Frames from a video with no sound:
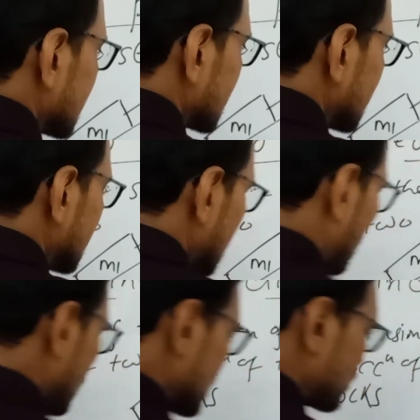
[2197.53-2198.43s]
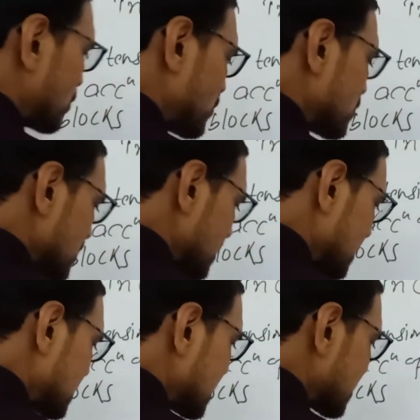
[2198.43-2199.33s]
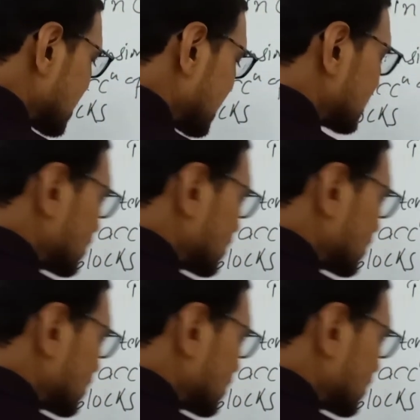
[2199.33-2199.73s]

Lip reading: then the body moves in this direction